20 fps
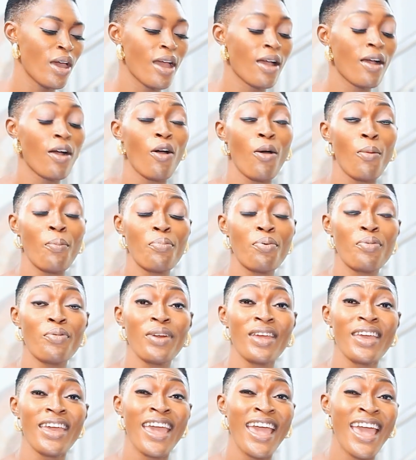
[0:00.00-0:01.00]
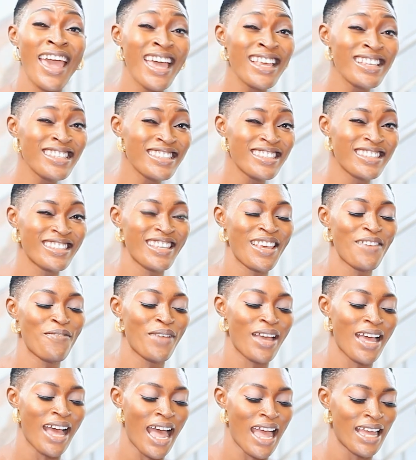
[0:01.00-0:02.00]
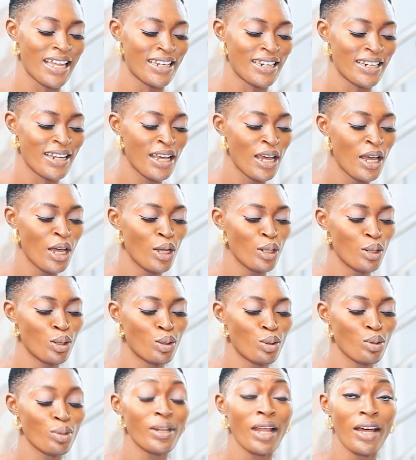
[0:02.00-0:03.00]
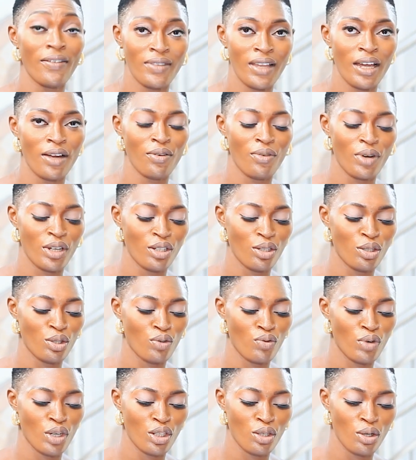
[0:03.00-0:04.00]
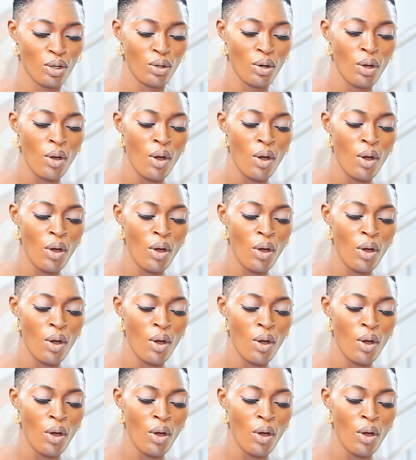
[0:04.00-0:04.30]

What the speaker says: a comprehensive guide to NAFDAC registration.